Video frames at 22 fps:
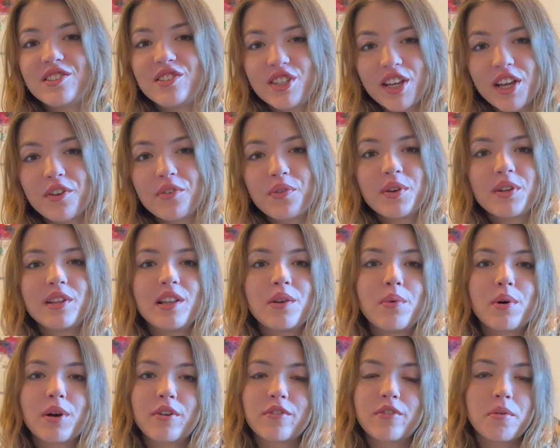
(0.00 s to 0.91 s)
genuinely
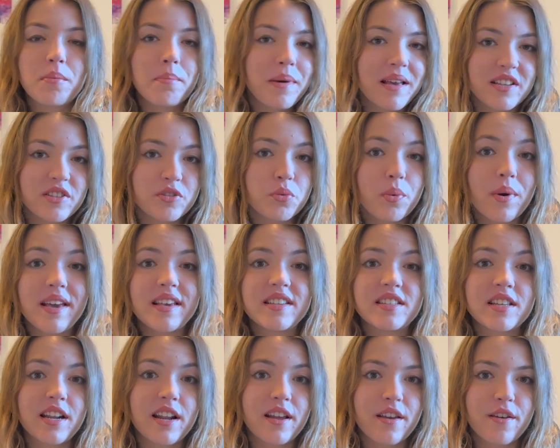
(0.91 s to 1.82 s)
one of the best ways
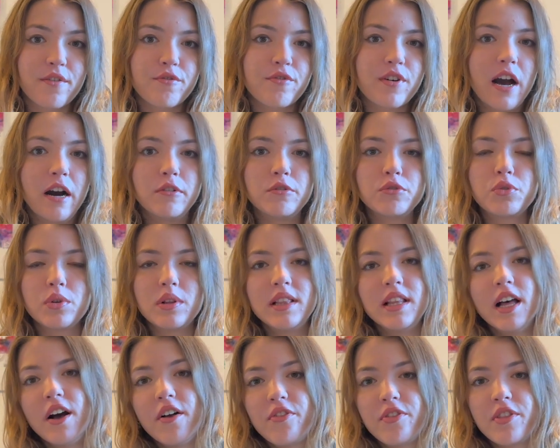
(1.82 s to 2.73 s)
that I have found to
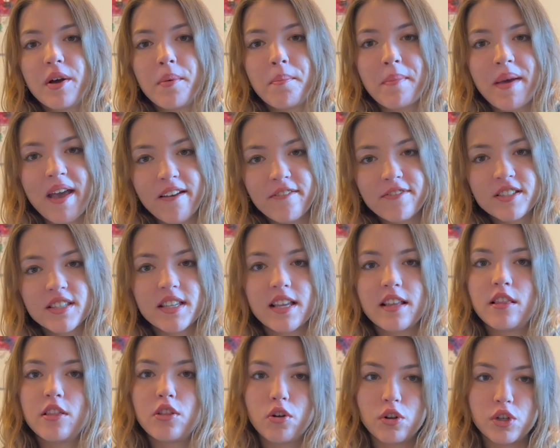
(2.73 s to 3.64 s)
learn the maths
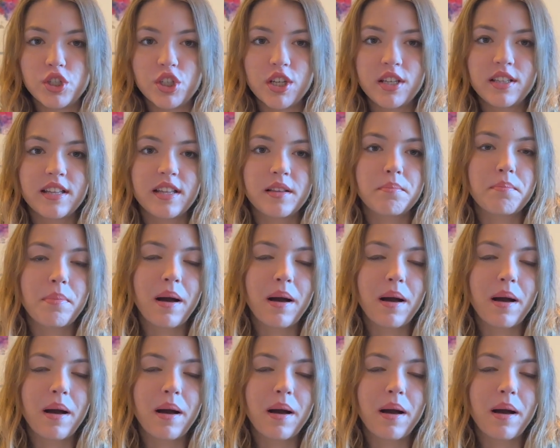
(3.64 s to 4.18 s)
and logic that